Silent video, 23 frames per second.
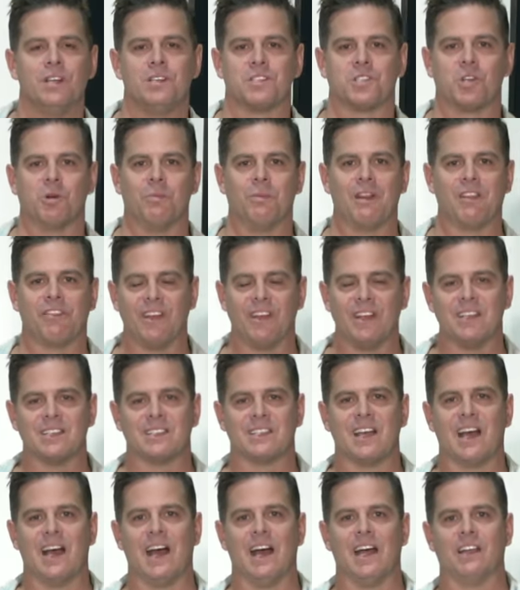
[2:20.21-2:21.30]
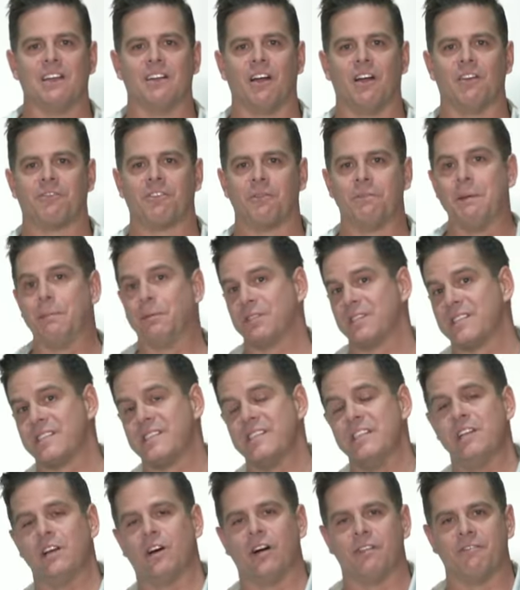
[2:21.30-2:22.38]
so many things that for people to
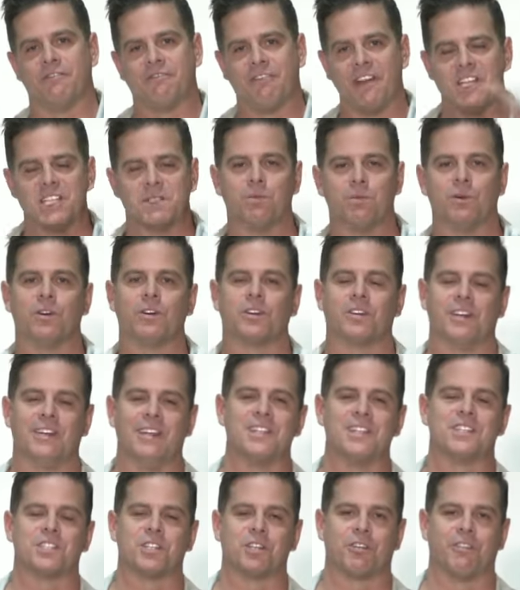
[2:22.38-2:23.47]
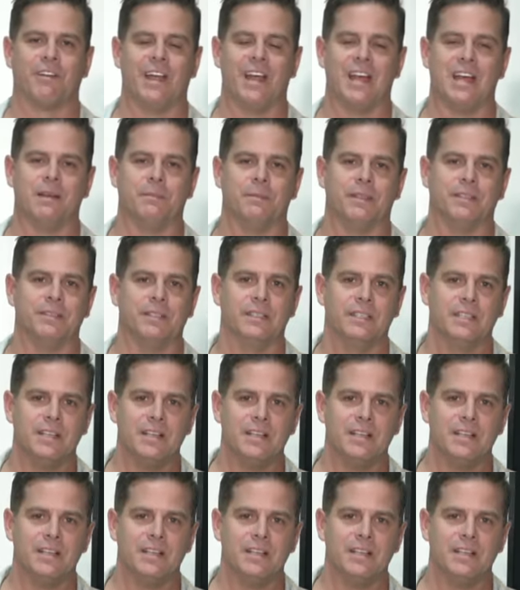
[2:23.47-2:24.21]
see on Facebook and Instagram and